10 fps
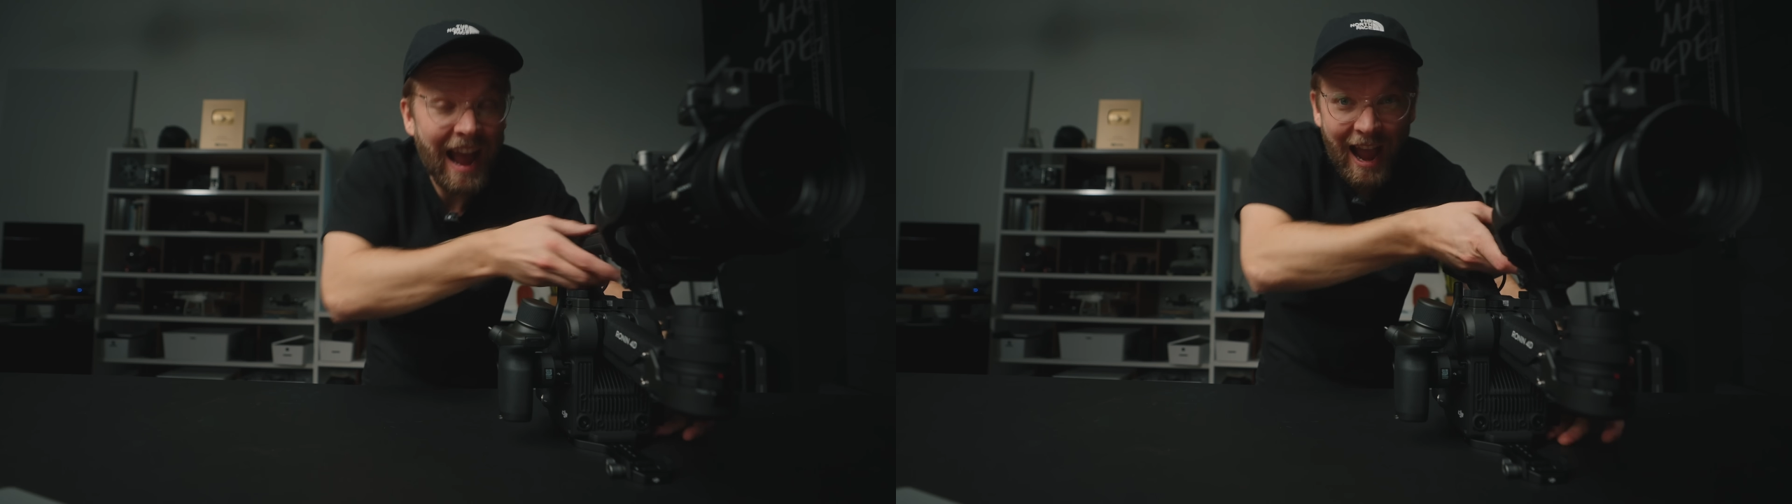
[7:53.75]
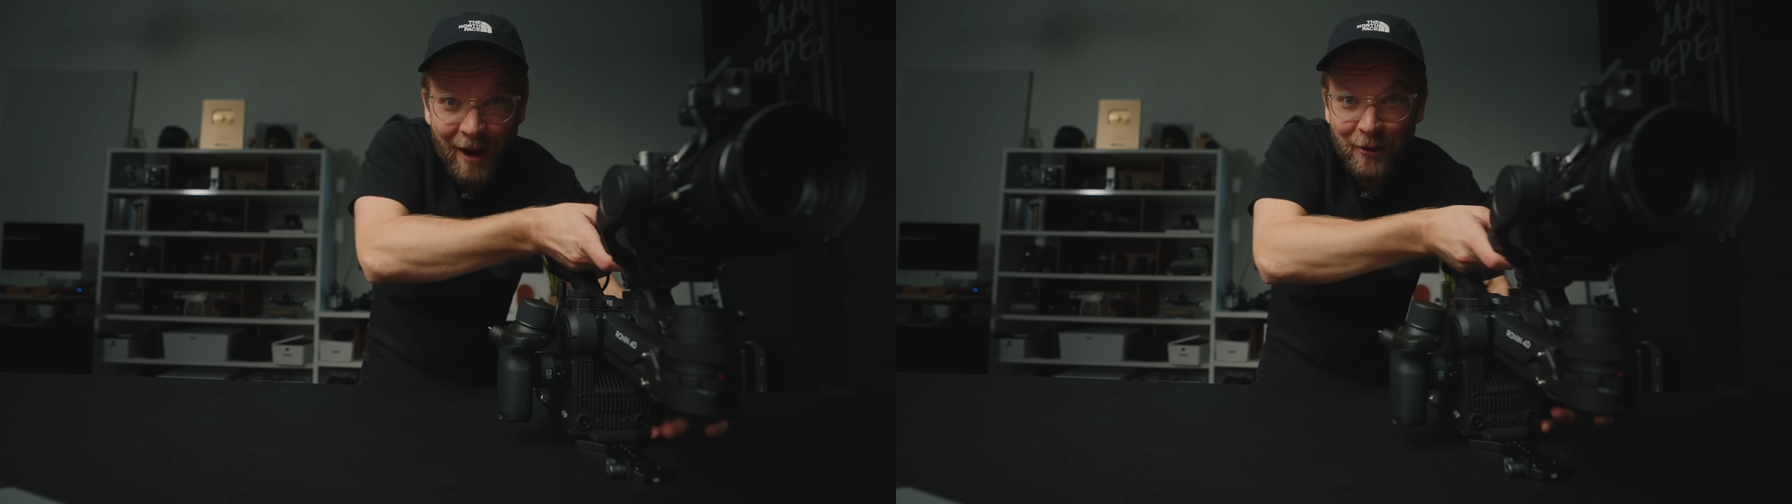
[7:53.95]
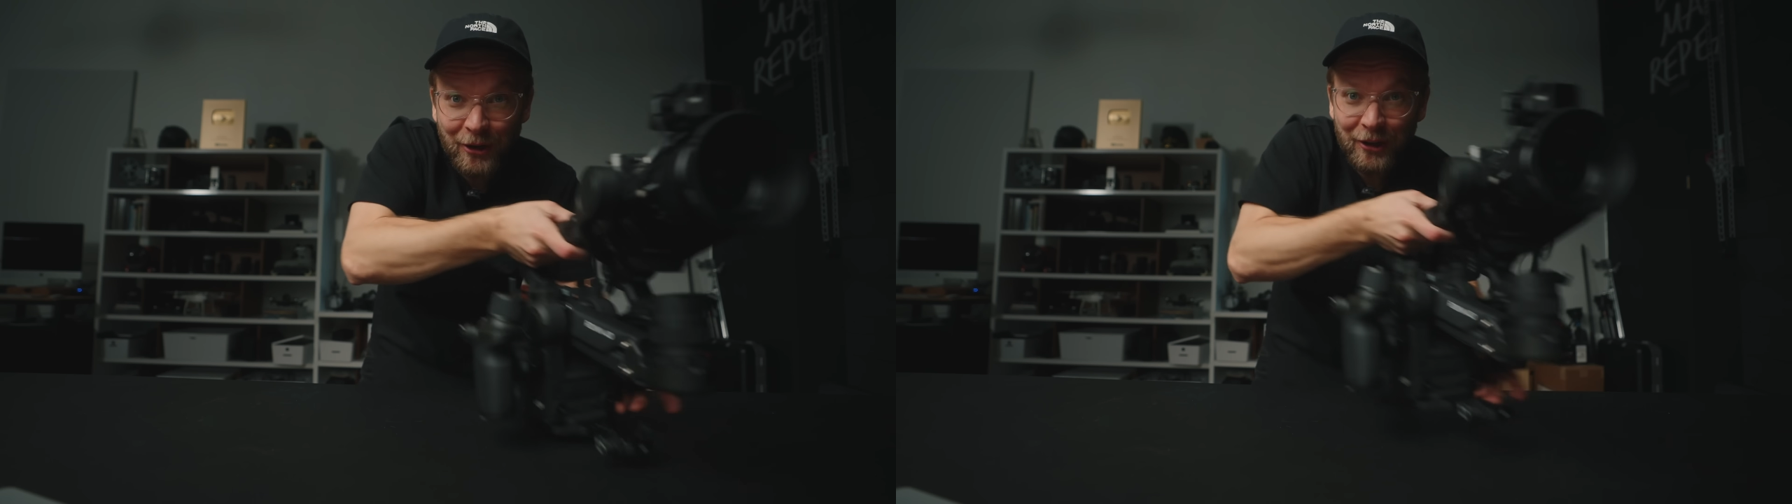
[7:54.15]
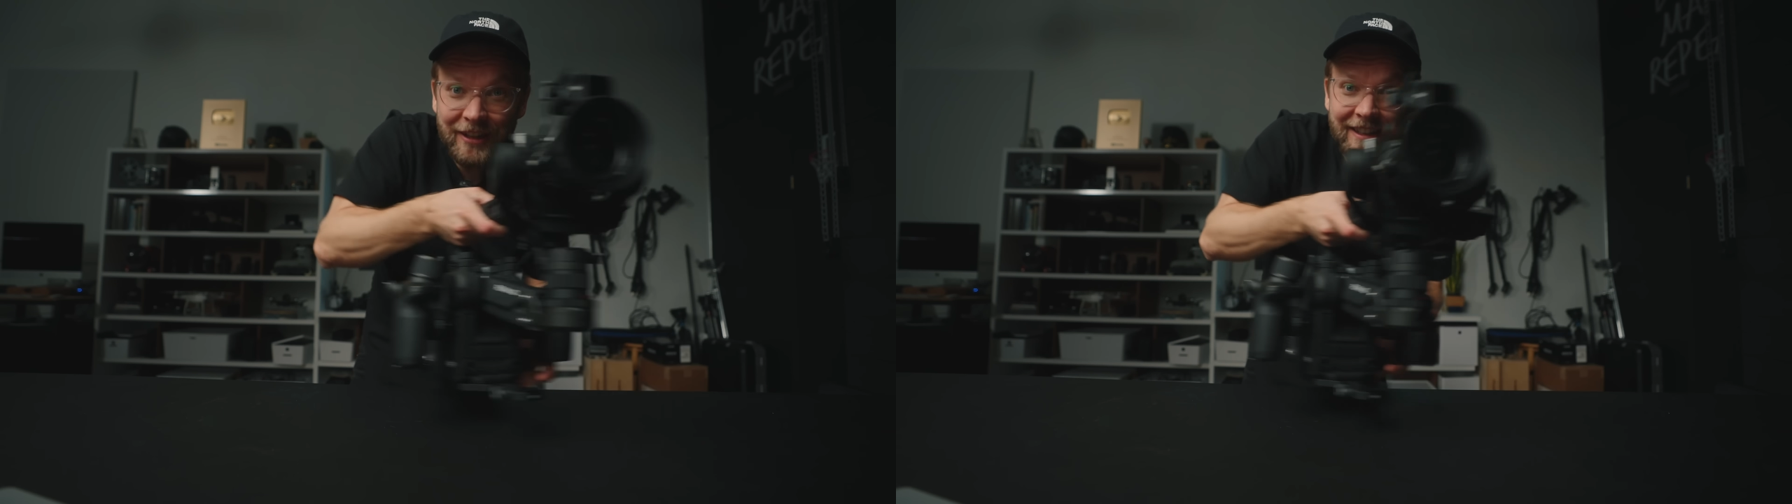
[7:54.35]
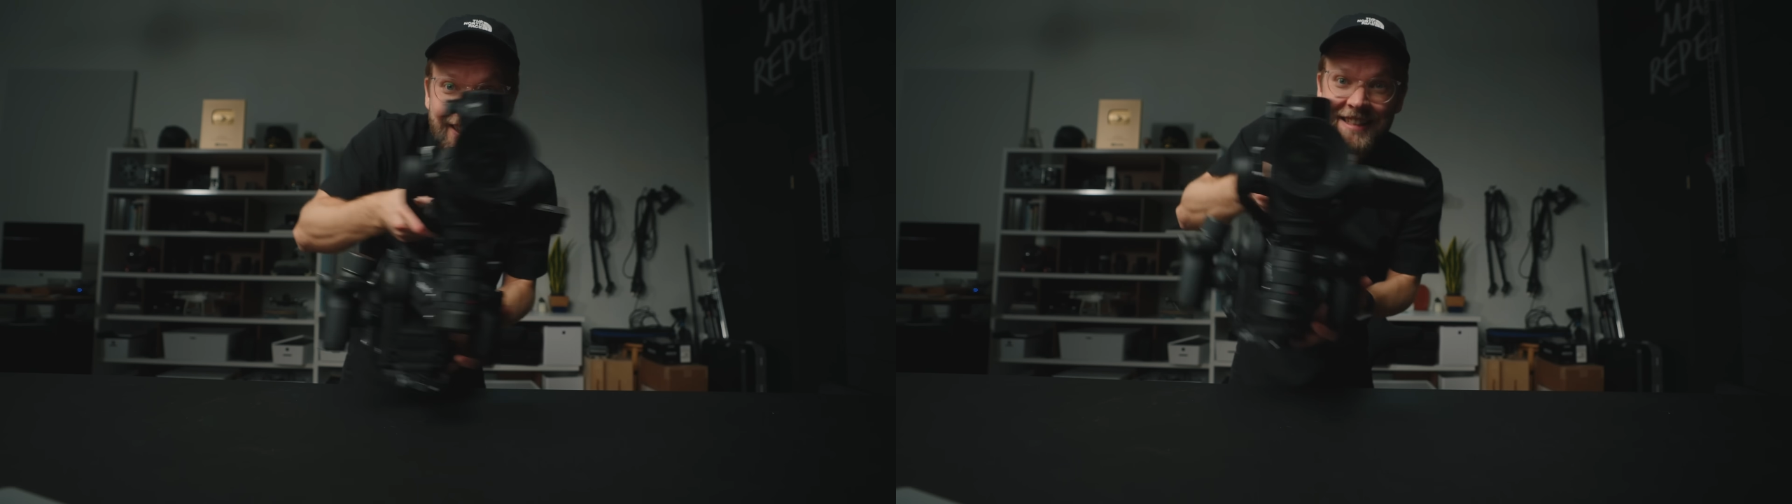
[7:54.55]
how
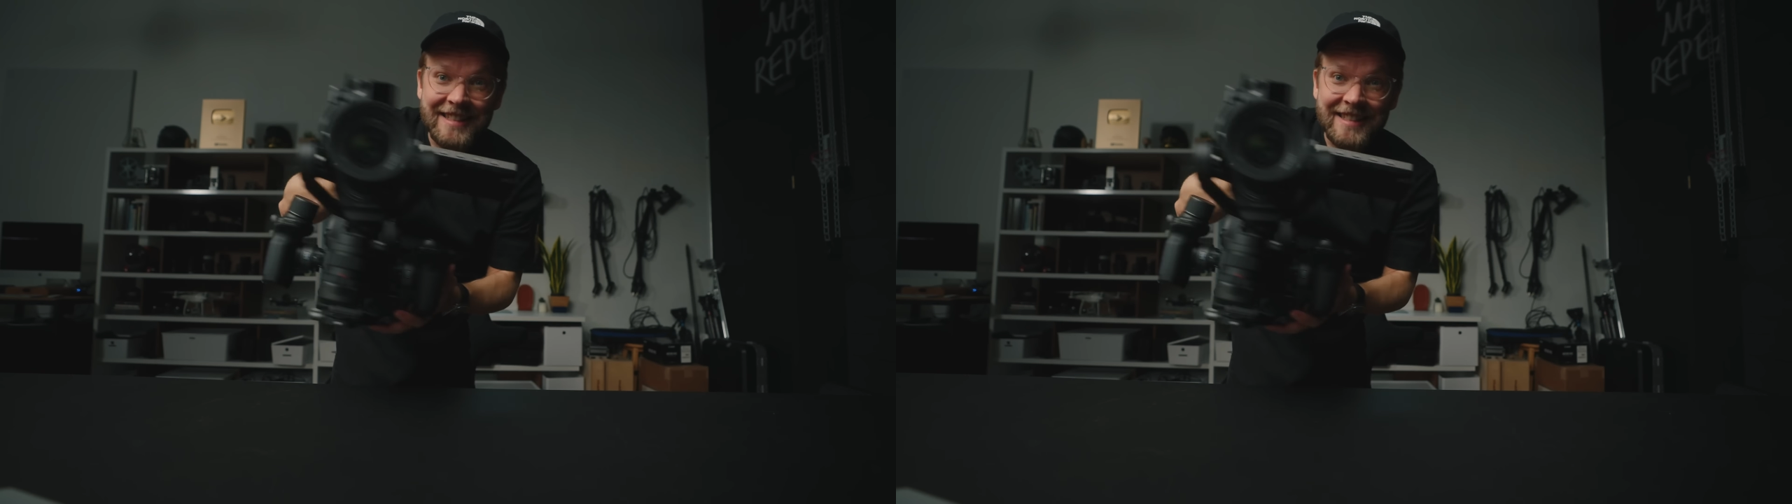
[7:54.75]
good is